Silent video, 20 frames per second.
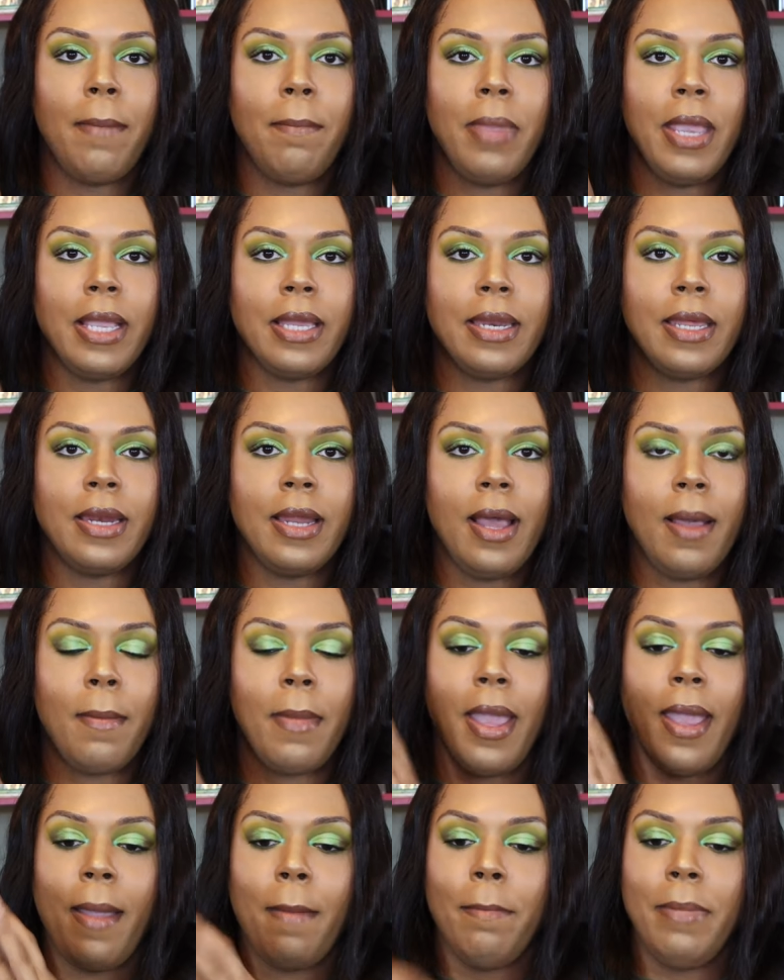in picking it
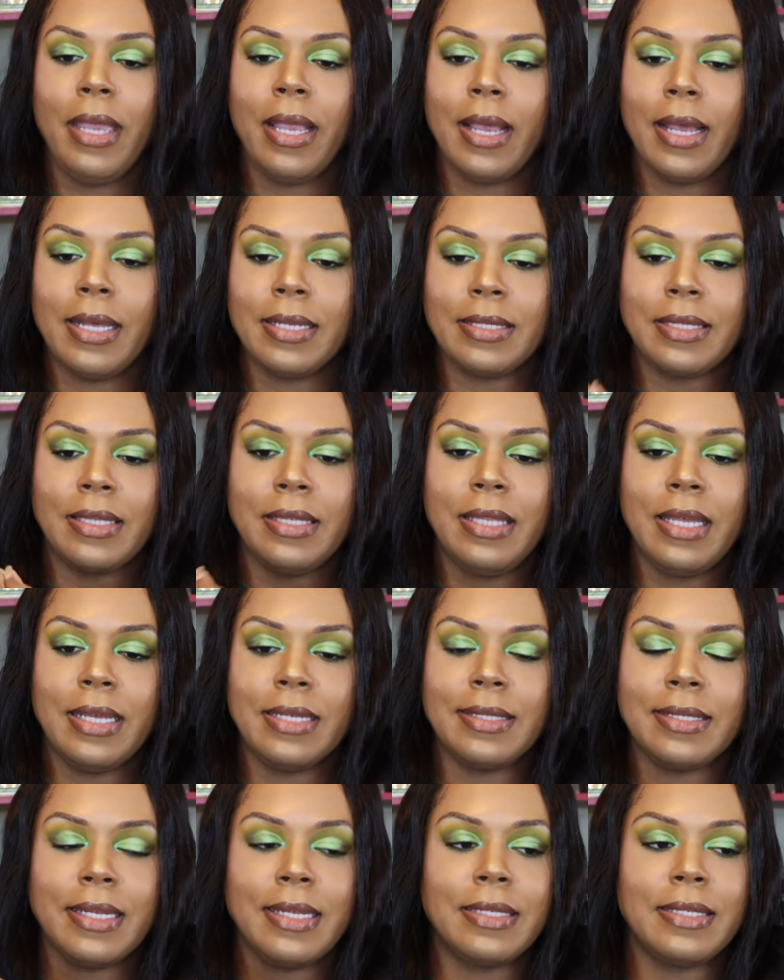up because
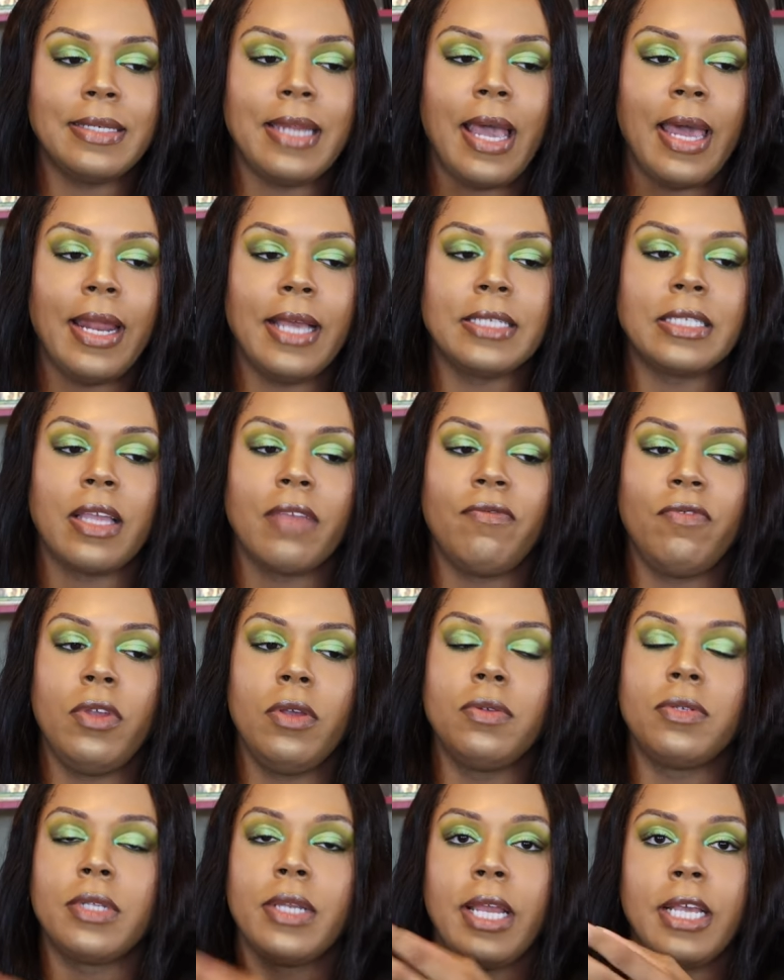this is not as
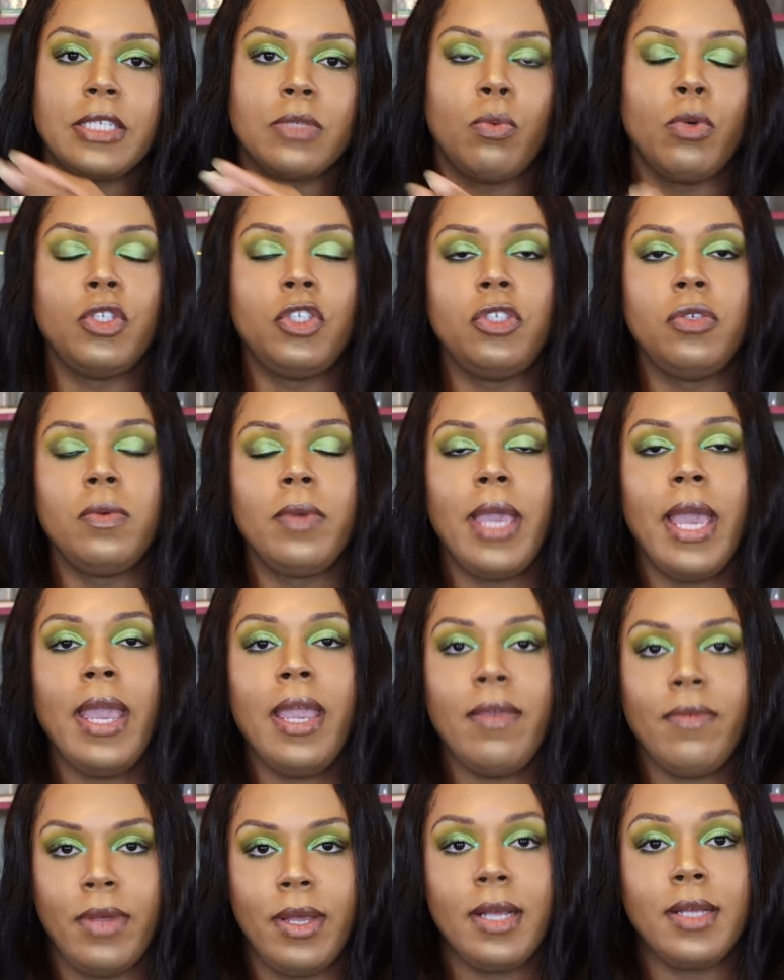confusing as what you
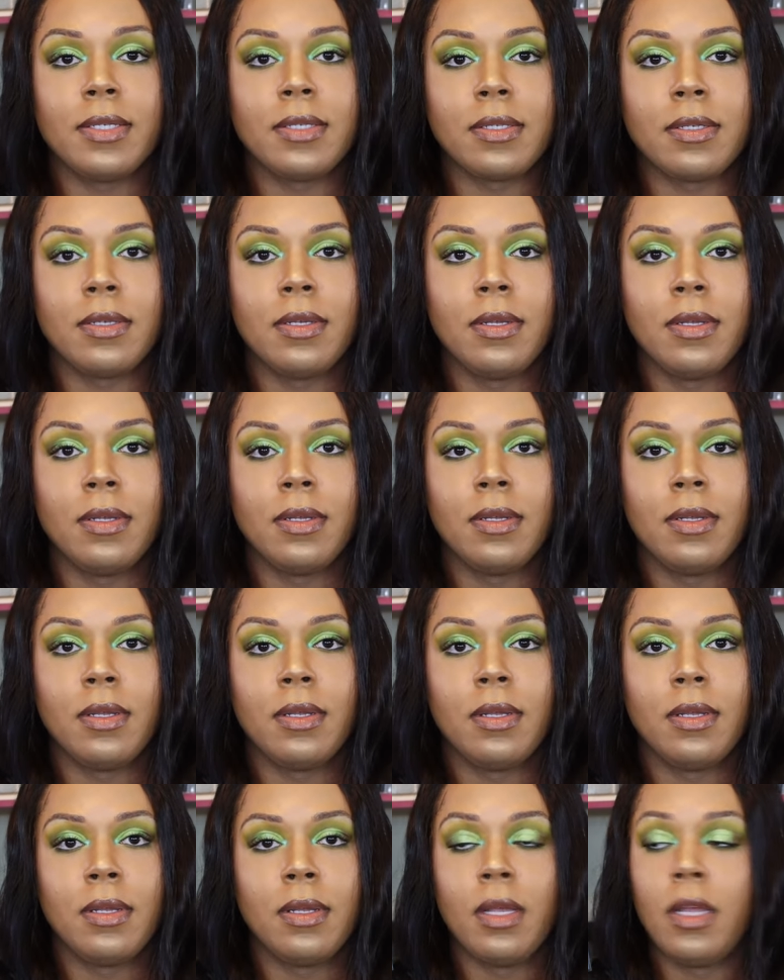gave us.
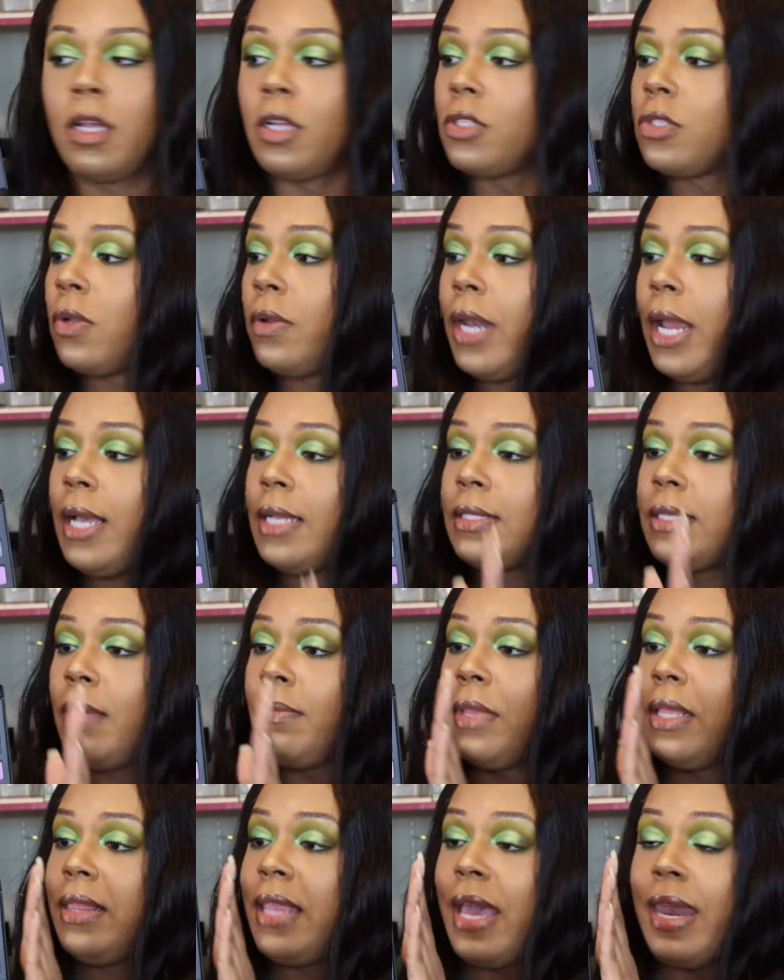So now
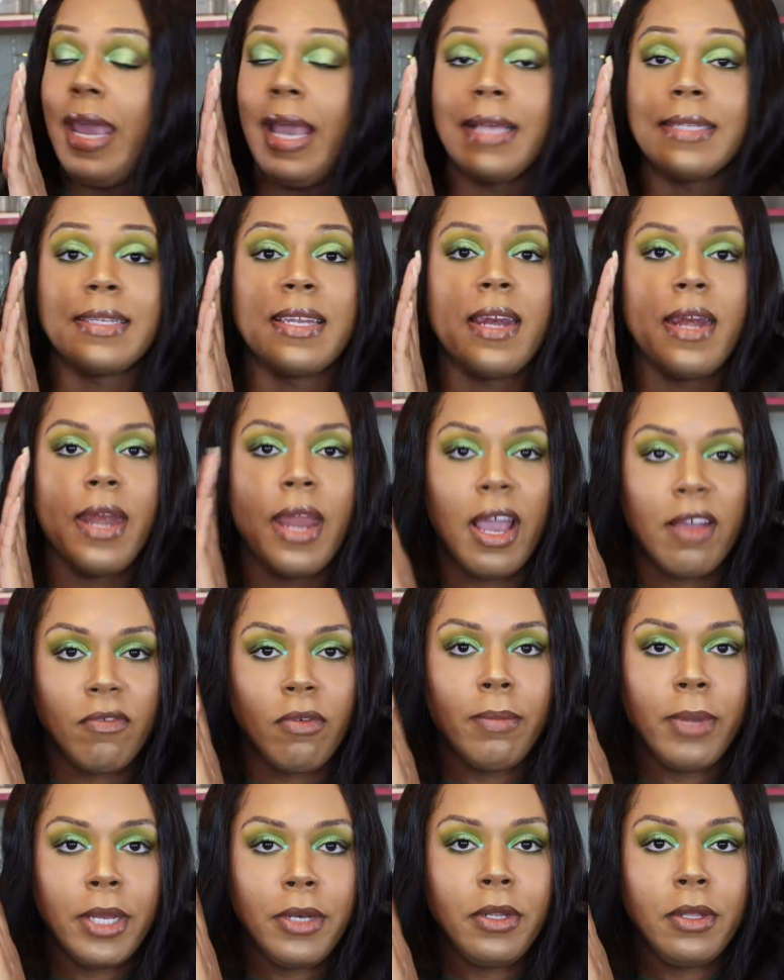something that has
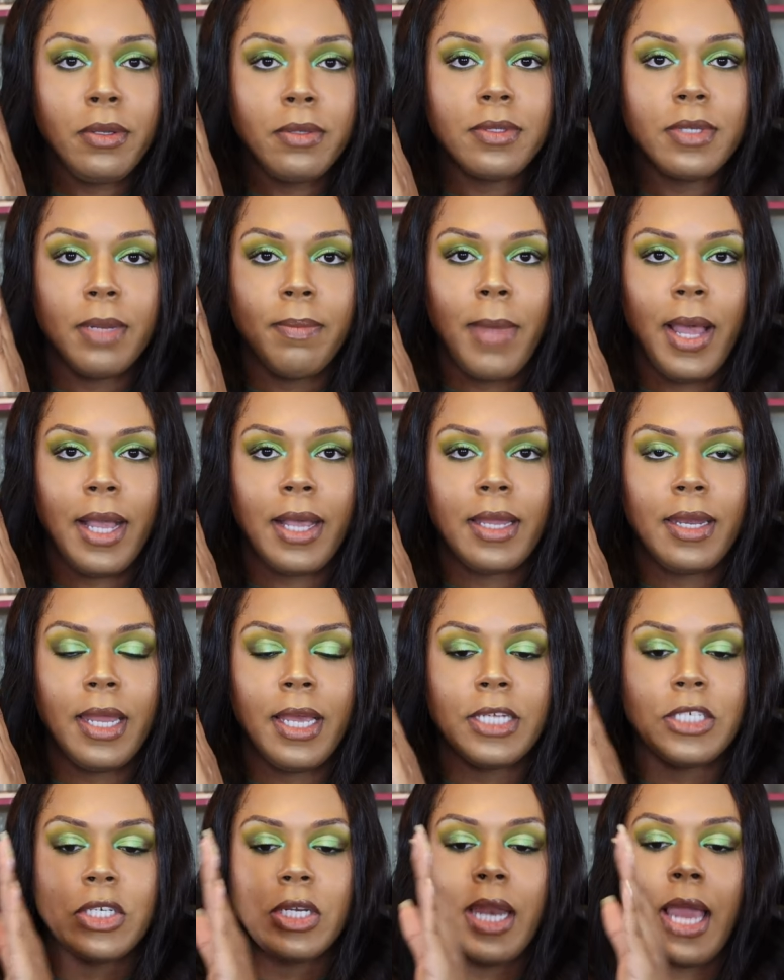never been used in my
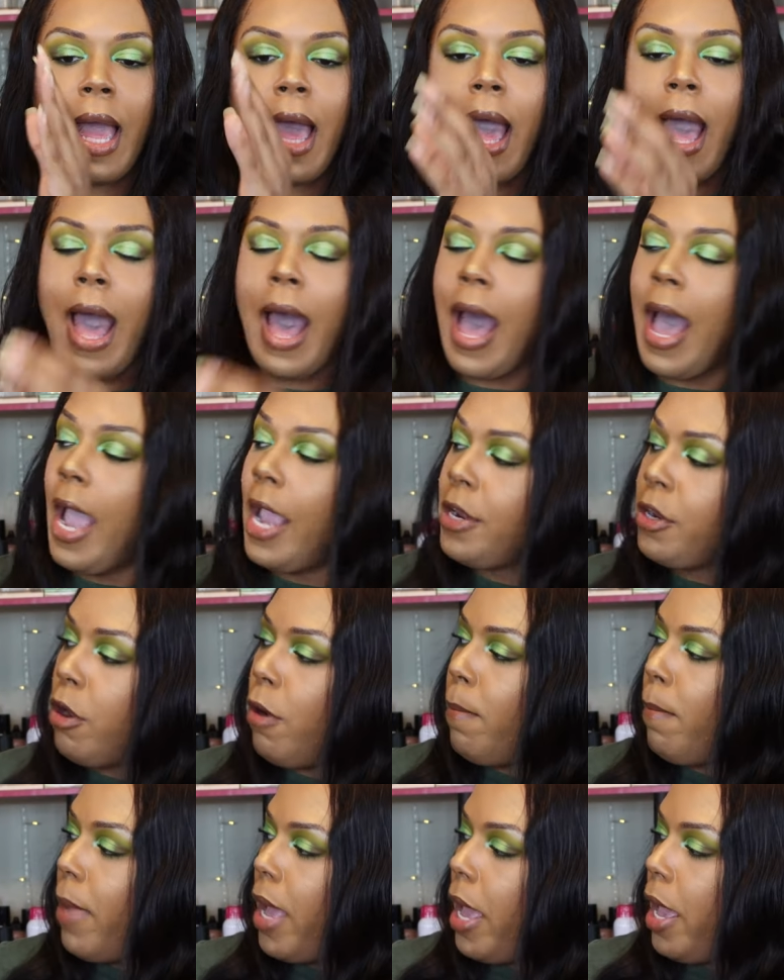collection, I
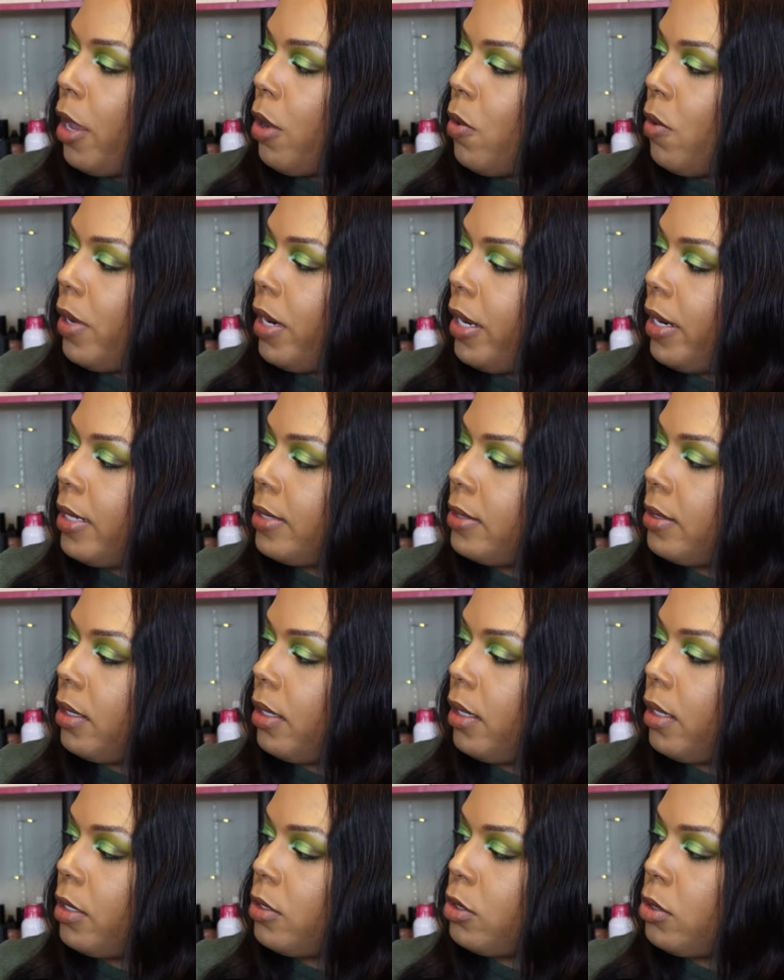don't mind going in and
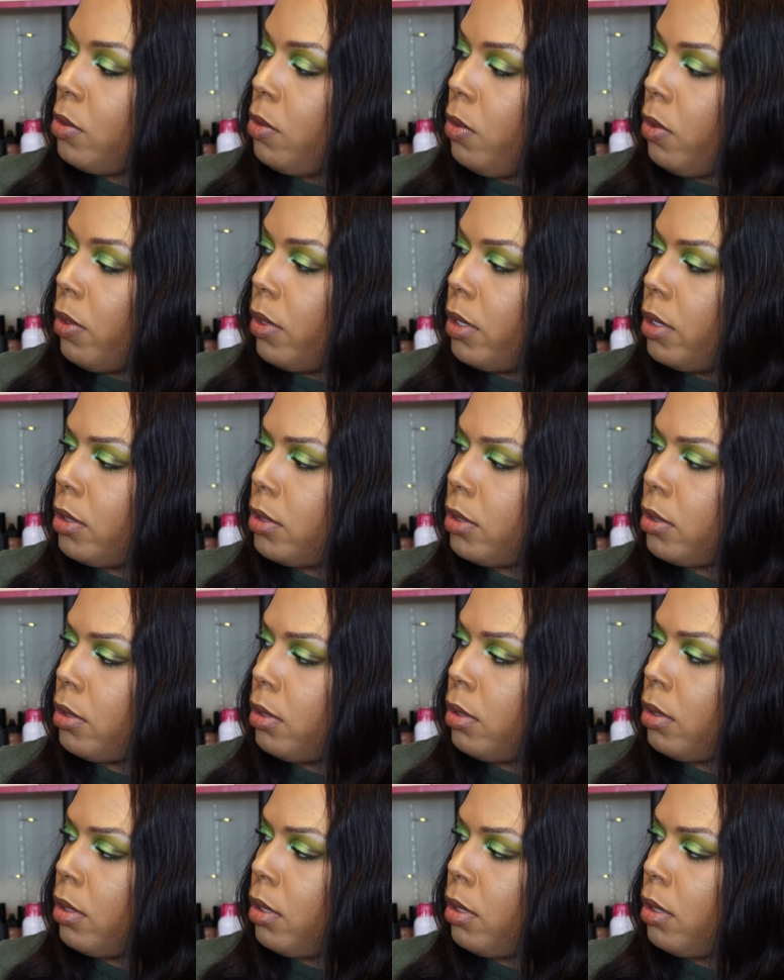saying Torrence.